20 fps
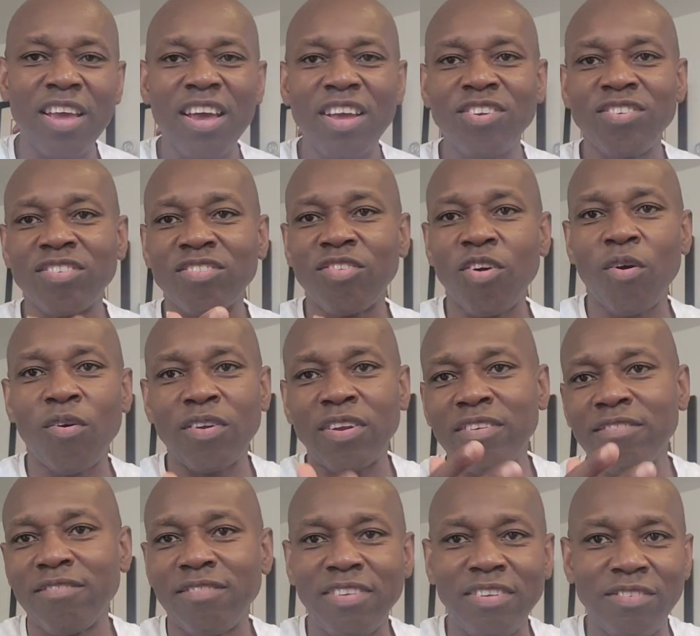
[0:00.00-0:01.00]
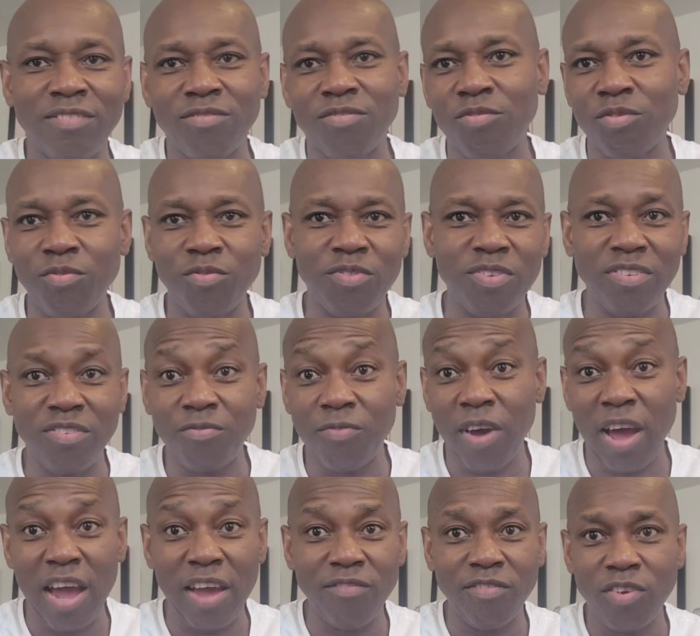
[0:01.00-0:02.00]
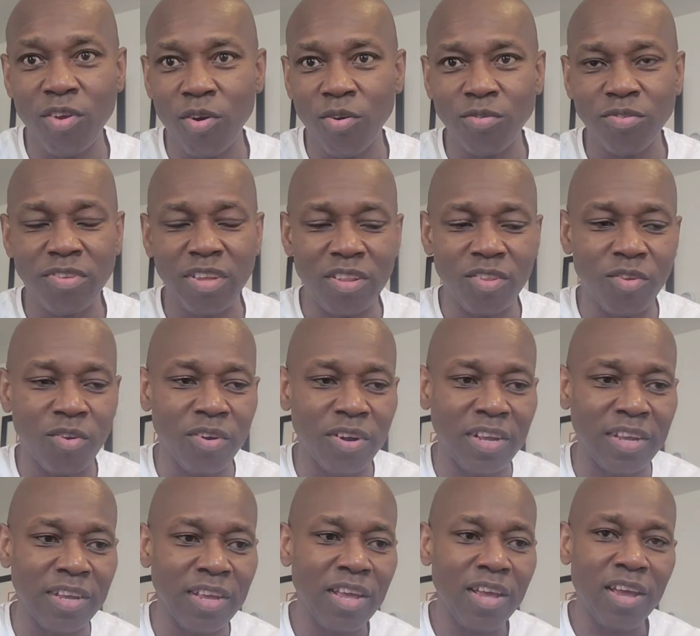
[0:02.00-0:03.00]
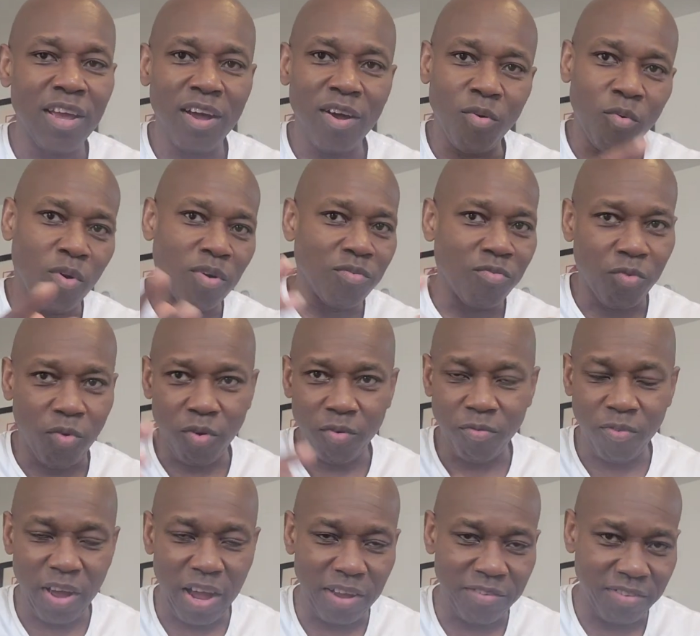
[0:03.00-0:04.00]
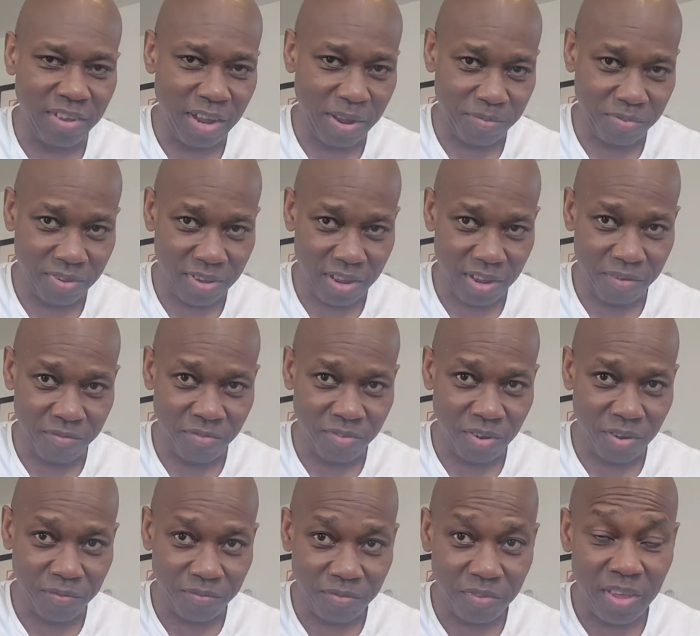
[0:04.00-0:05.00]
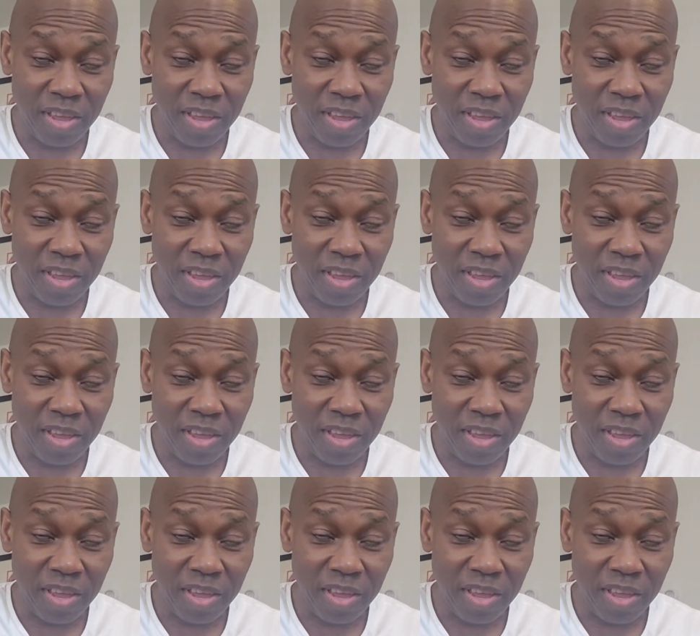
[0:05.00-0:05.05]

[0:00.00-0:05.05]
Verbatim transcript: And you're just going these through these five notes and learning a one, four, five type stuff. So,